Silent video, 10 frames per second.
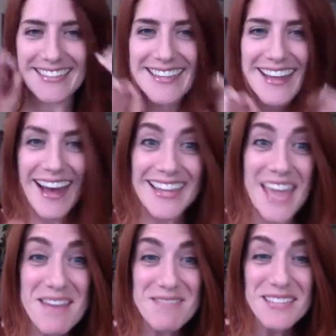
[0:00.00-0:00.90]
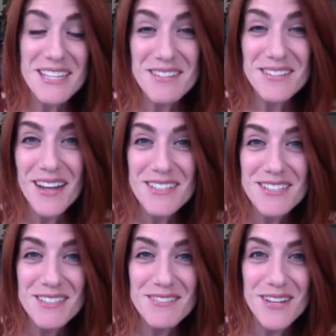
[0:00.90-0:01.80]
I can't believe you're watching
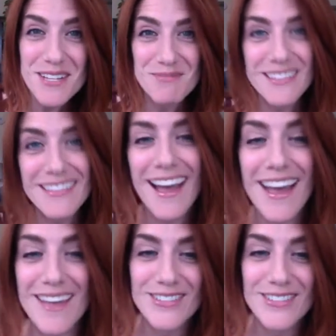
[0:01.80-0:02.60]
my Facebook Live.